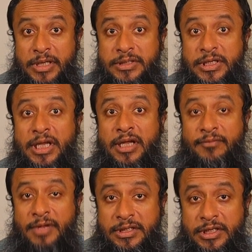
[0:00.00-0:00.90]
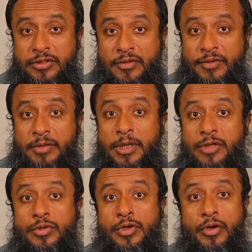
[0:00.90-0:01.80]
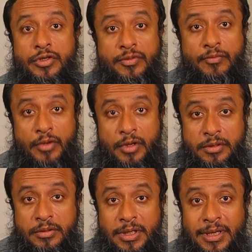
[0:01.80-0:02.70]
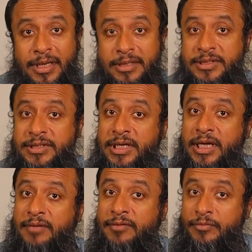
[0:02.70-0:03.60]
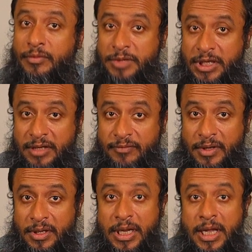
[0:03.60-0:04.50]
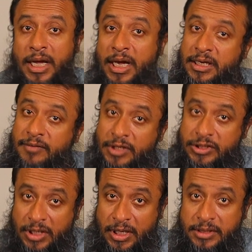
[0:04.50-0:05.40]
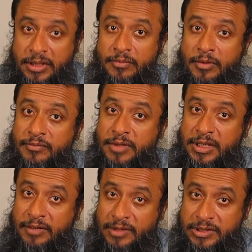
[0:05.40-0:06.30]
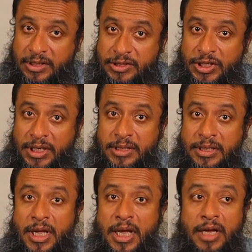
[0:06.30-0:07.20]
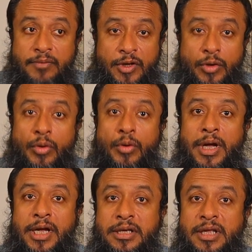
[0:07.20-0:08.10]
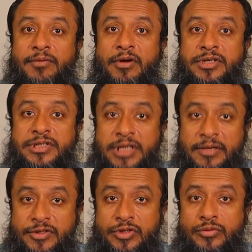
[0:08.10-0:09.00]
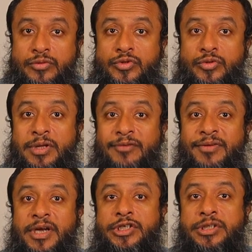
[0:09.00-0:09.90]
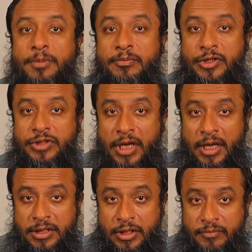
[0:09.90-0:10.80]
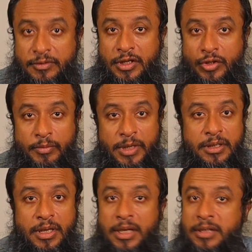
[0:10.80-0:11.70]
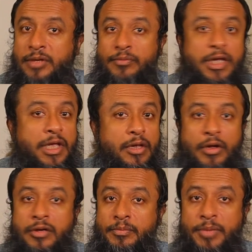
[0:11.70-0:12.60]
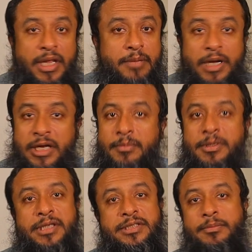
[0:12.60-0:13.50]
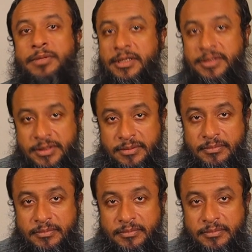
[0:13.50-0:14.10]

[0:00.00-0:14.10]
Take advantage of it by doing lots of good and stay away from the evil. And if the shayateen of the devils are chained and we go and give ourselves to the friendship of the shayateen of the human, then we cannot blame anybody except us.